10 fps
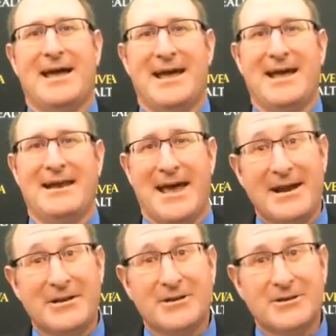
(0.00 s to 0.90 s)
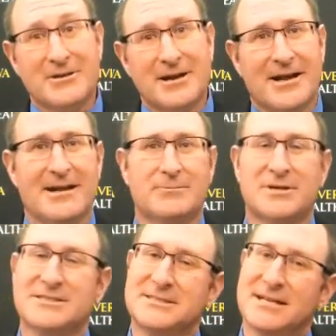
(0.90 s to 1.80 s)
an editor and a
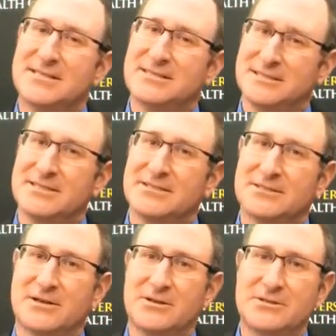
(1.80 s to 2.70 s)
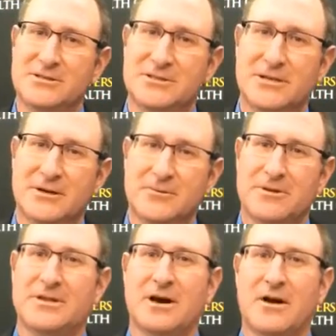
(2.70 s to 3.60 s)
presentation skills coach
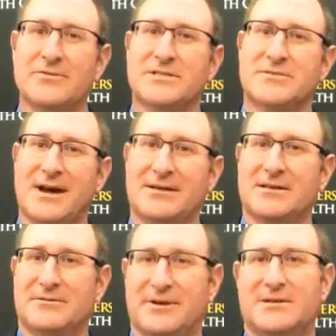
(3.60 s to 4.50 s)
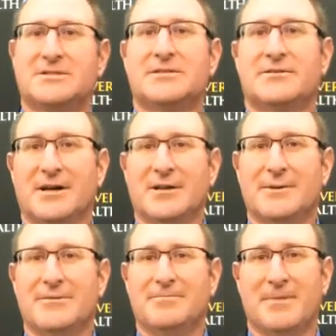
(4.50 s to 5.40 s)
with the Office of Faculty Affairs and
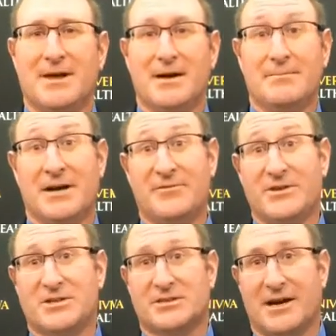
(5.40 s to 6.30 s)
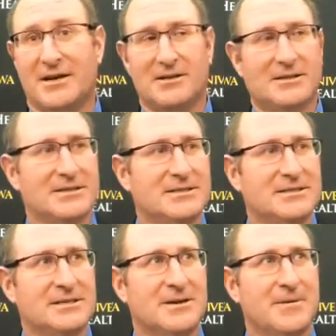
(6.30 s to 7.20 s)
Development. My official title
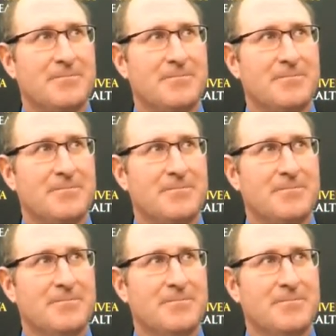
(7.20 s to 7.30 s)
is